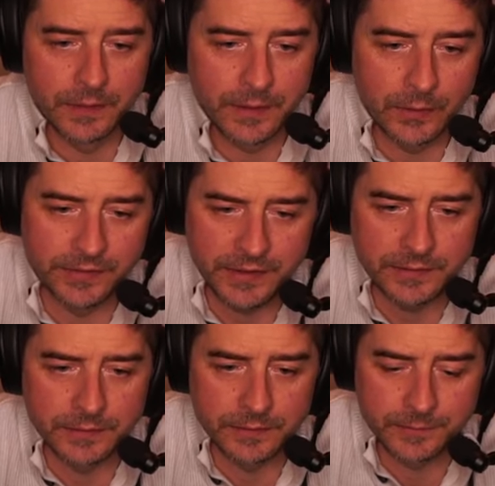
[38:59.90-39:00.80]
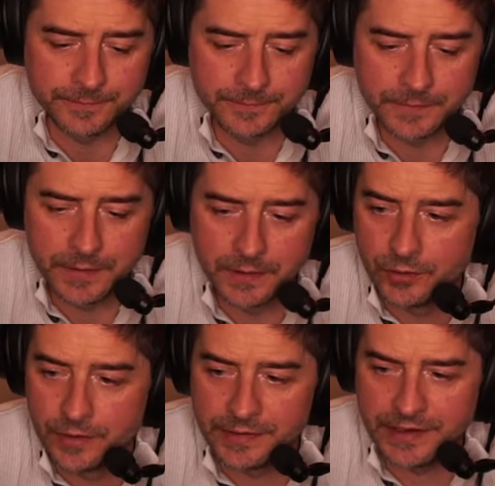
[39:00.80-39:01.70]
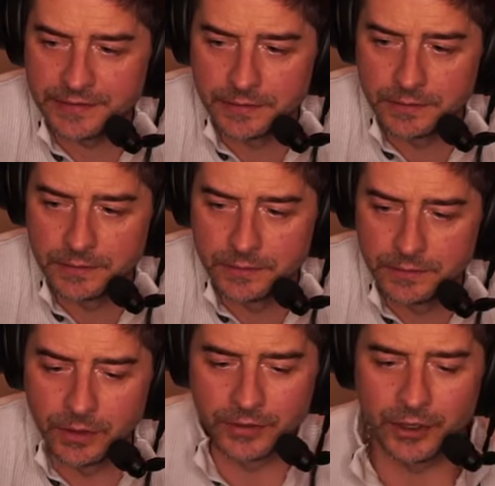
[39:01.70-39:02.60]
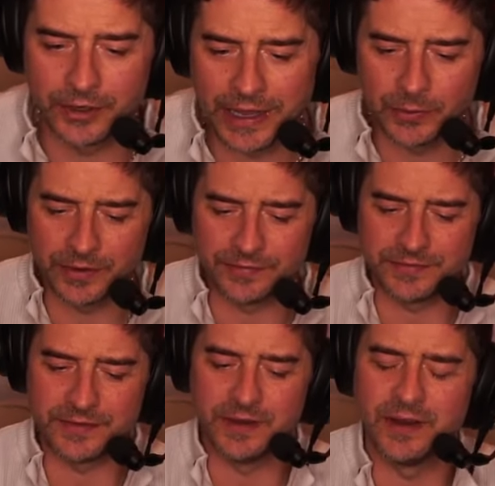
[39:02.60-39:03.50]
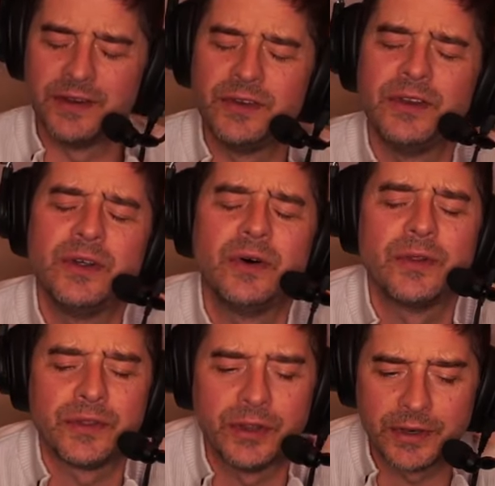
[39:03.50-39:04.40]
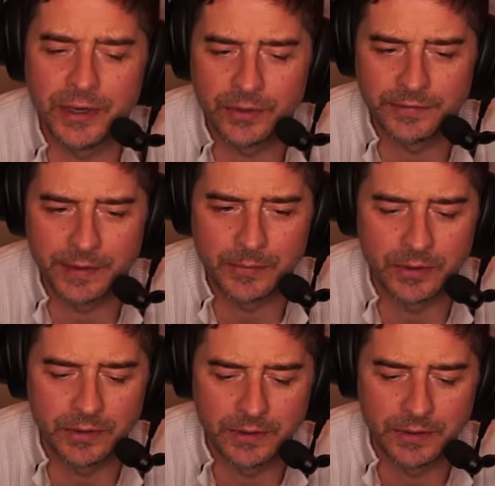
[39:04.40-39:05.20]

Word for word: That was it? She's out! Is that it? No, they're not out of... Oh, no, they're not out of ammo.